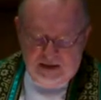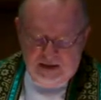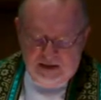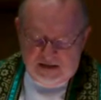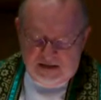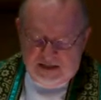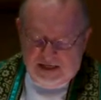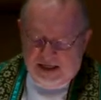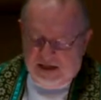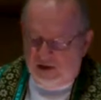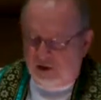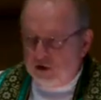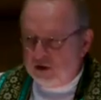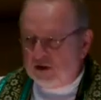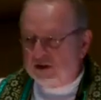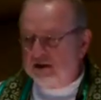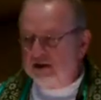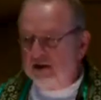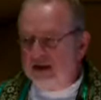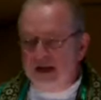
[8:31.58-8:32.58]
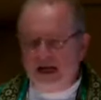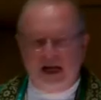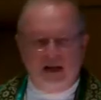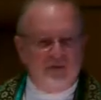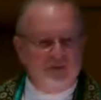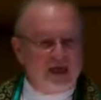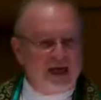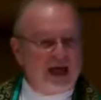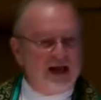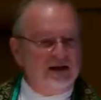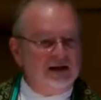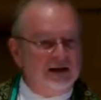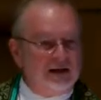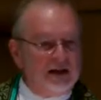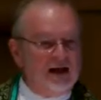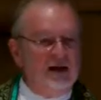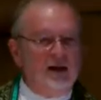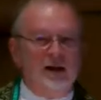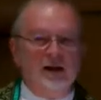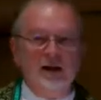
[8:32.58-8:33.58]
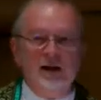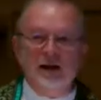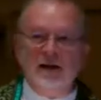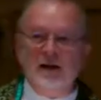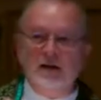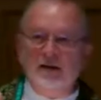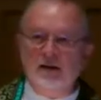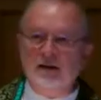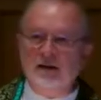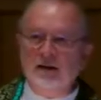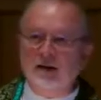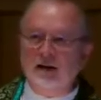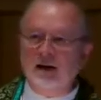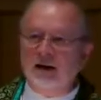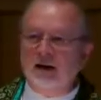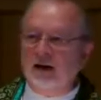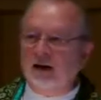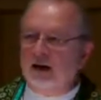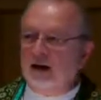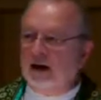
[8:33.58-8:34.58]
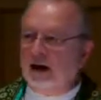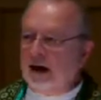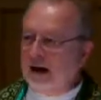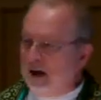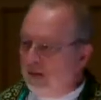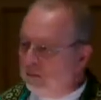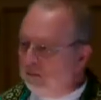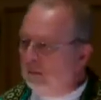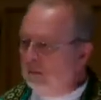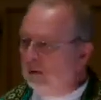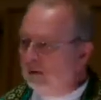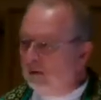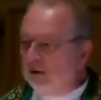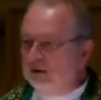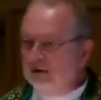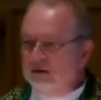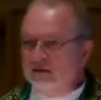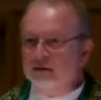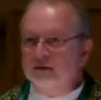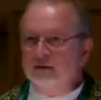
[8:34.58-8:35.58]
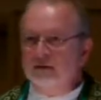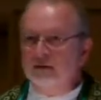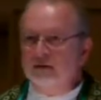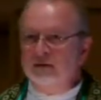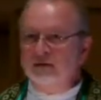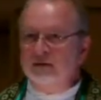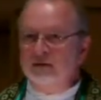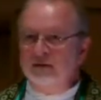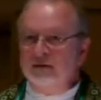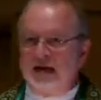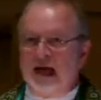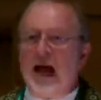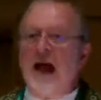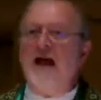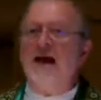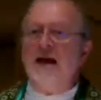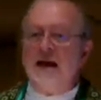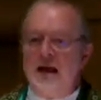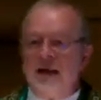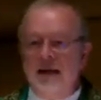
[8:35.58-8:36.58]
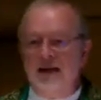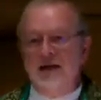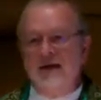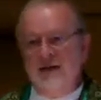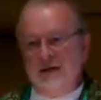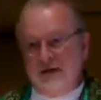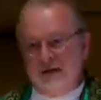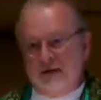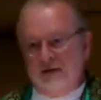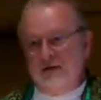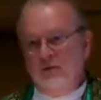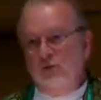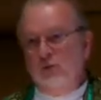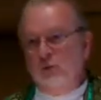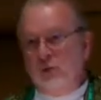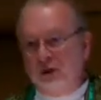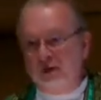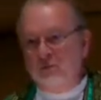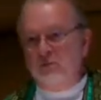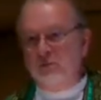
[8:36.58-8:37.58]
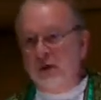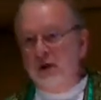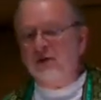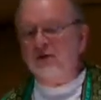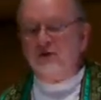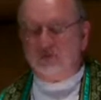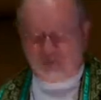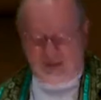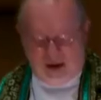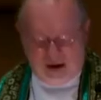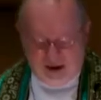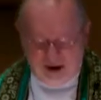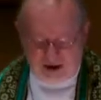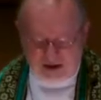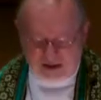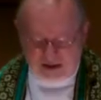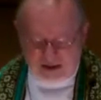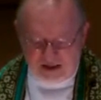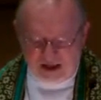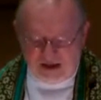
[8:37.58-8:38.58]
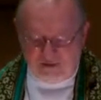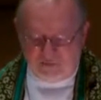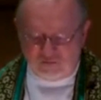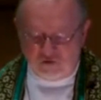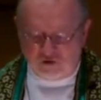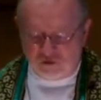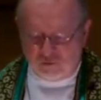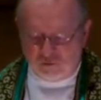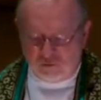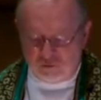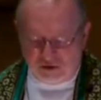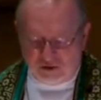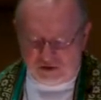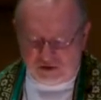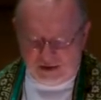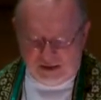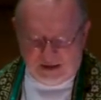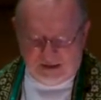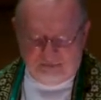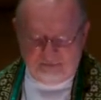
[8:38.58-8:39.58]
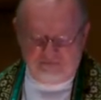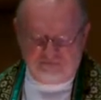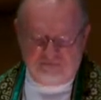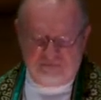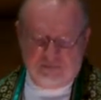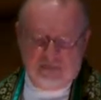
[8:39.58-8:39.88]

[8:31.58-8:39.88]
As they looked at that little humble tiny rebuilt part of Jerusalem,